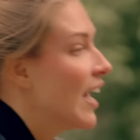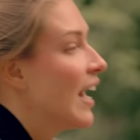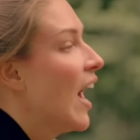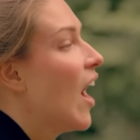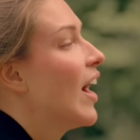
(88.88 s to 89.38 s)

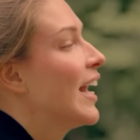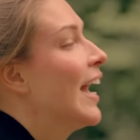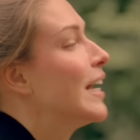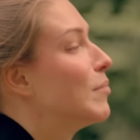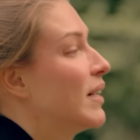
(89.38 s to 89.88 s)
I, I
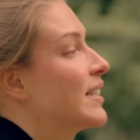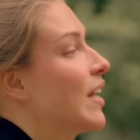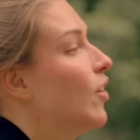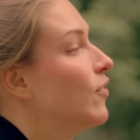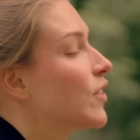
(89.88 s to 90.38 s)
hate
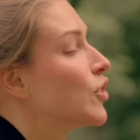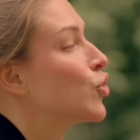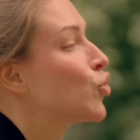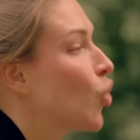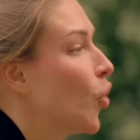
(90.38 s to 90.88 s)
myself
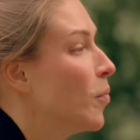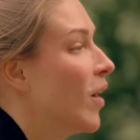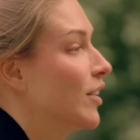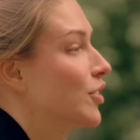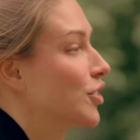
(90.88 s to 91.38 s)
so
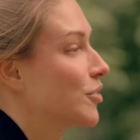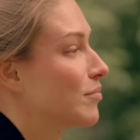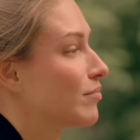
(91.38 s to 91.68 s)
much.